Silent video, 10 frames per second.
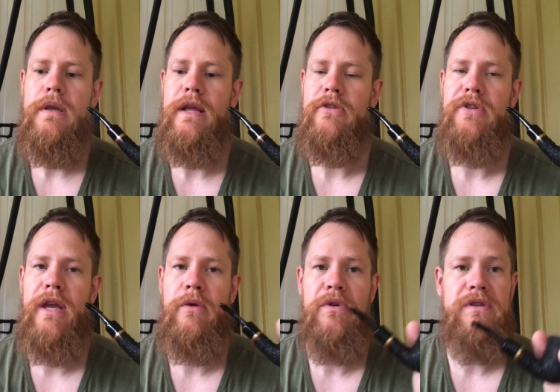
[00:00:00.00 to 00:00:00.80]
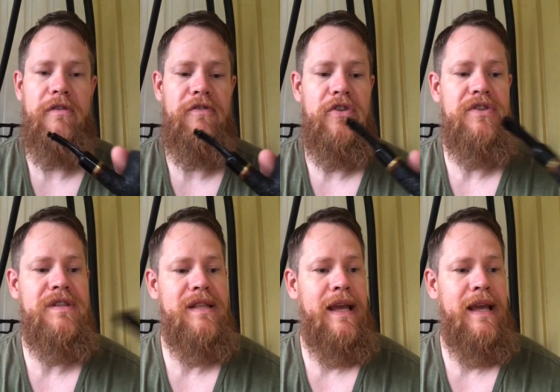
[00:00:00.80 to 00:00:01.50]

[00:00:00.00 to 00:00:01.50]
And today was the first